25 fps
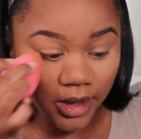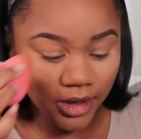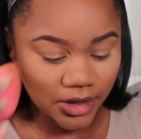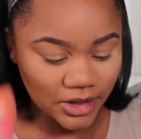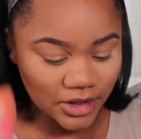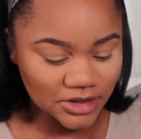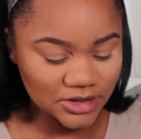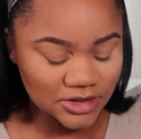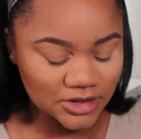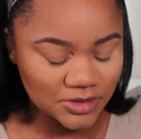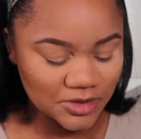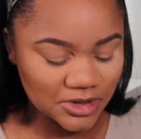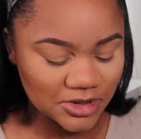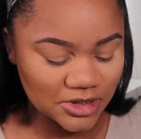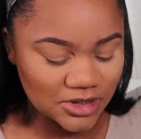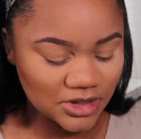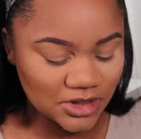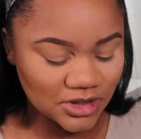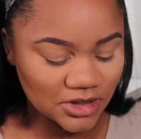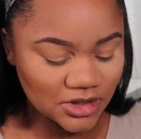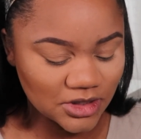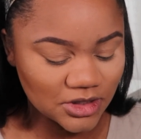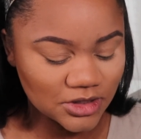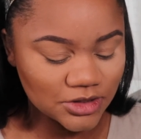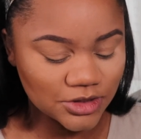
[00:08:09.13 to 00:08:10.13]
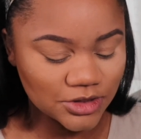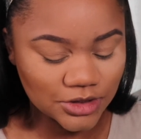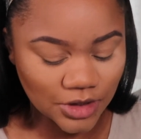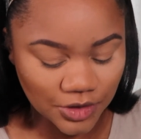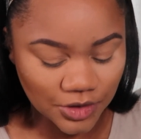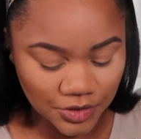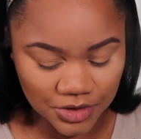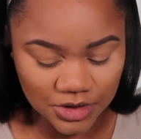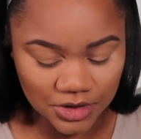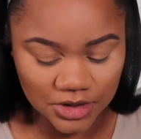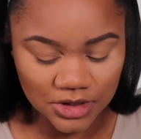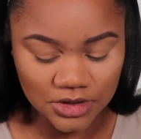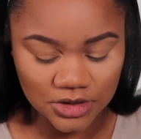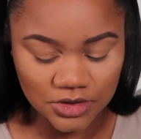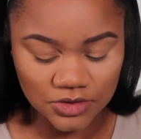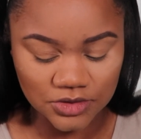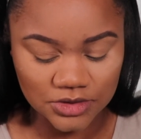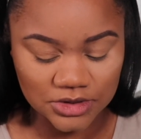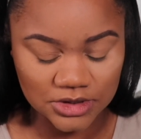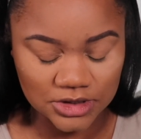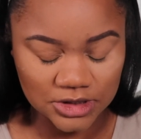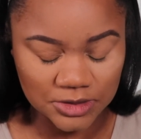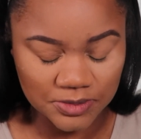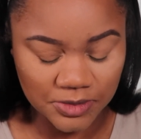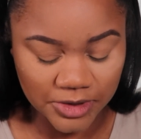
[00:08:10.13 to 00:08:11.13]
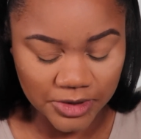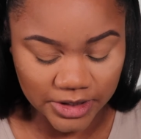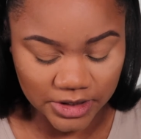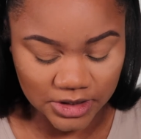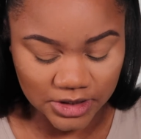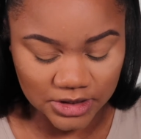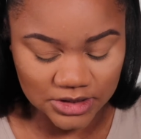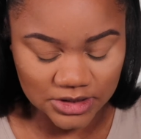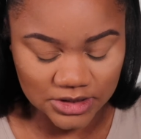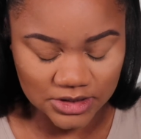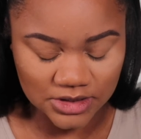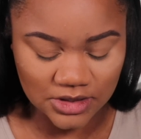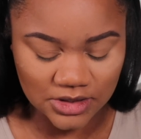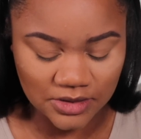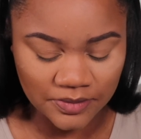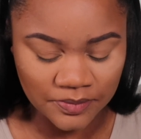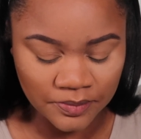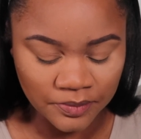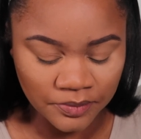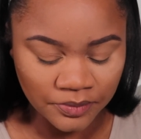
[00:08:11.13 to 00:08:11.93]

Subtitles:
he's been so good during this pregnancy.